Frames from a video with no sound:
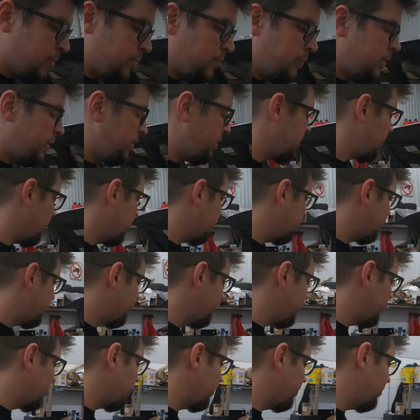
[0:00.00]
It's kind of
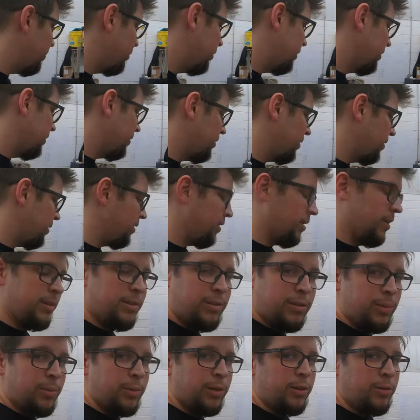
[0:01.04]
sick, but it's
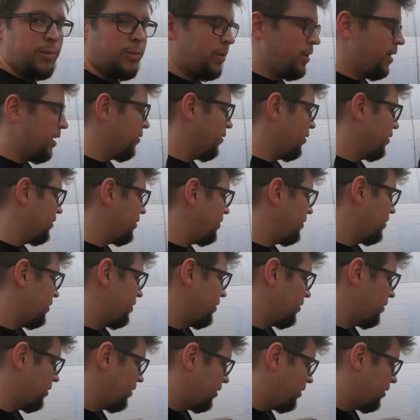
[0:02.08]
something you'll never see.